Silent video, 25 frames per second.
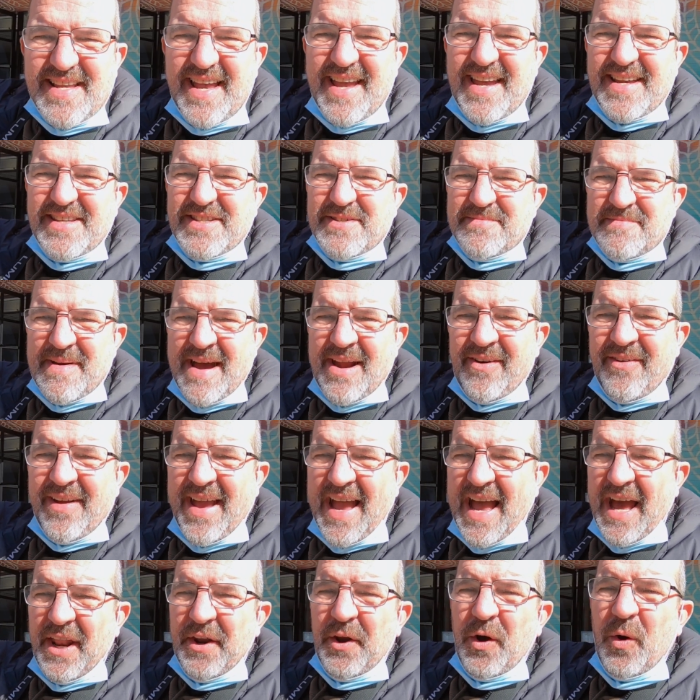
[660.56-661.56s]
say to
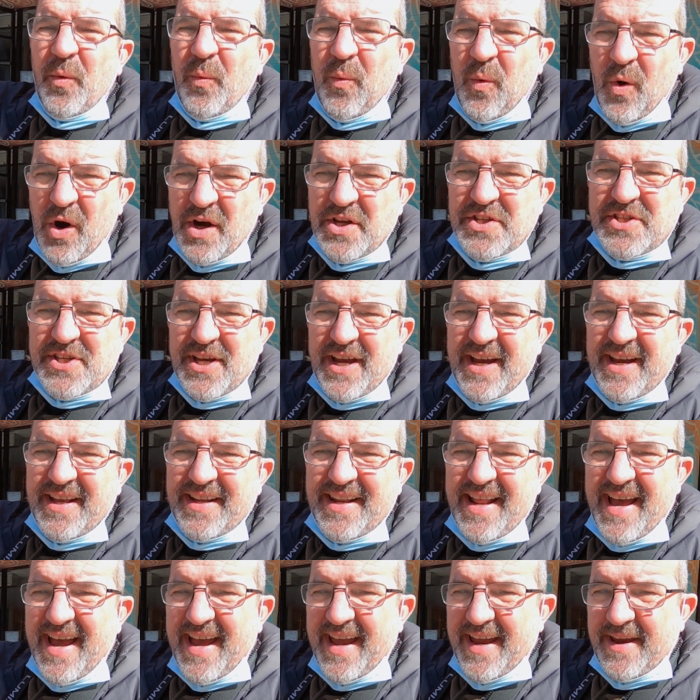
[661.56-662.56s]
Marianne, what's her
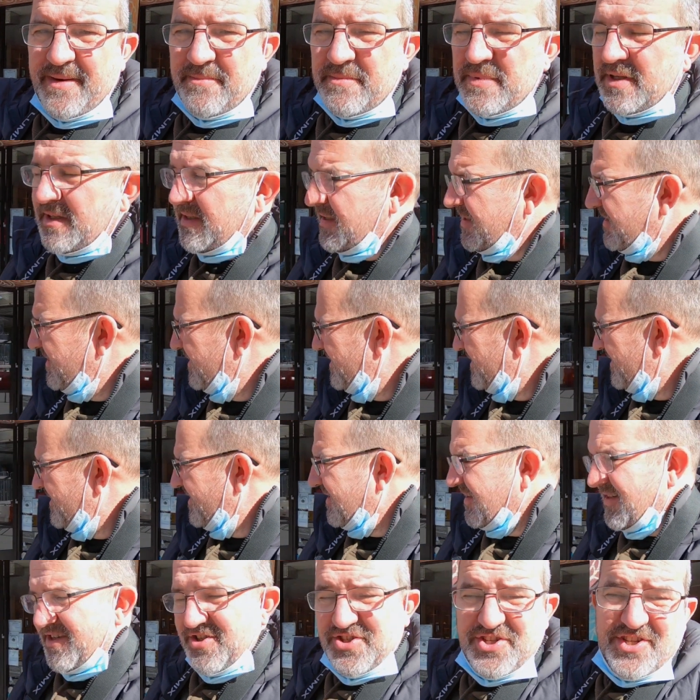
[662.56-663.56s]
name?
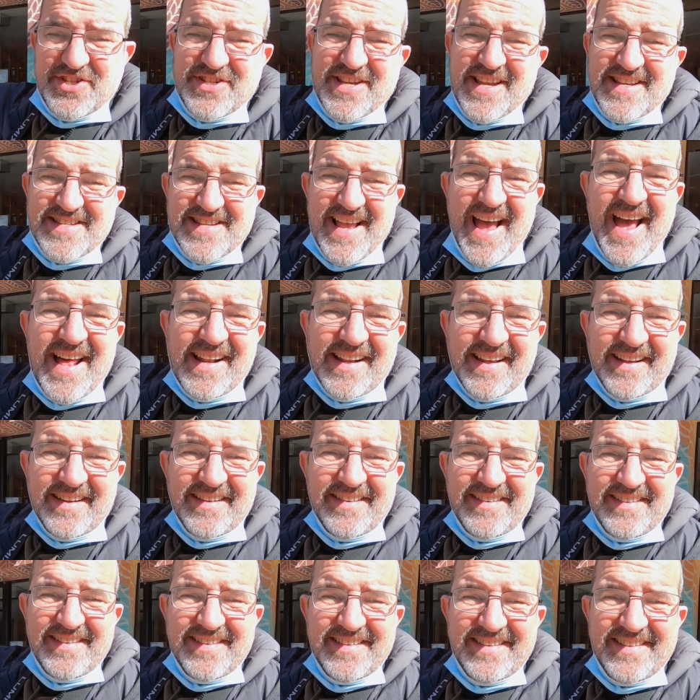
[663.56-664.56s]
She says
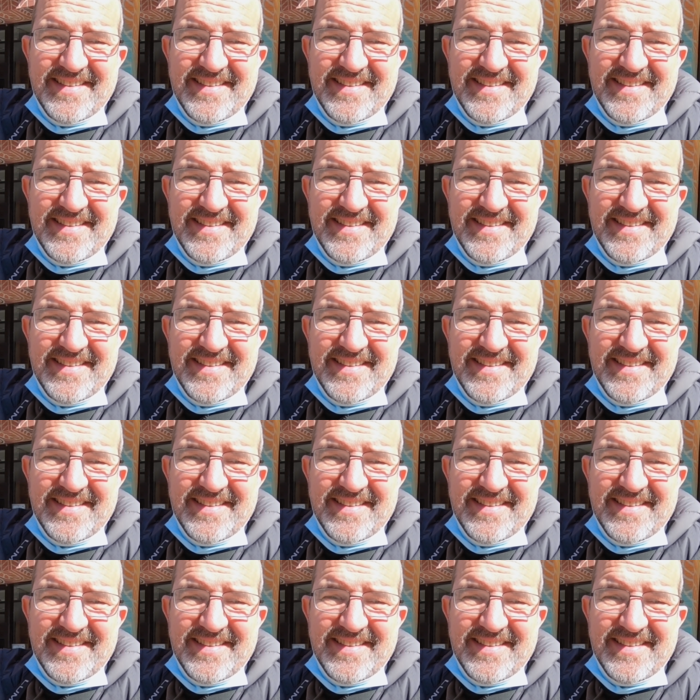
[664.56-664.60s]
Helen.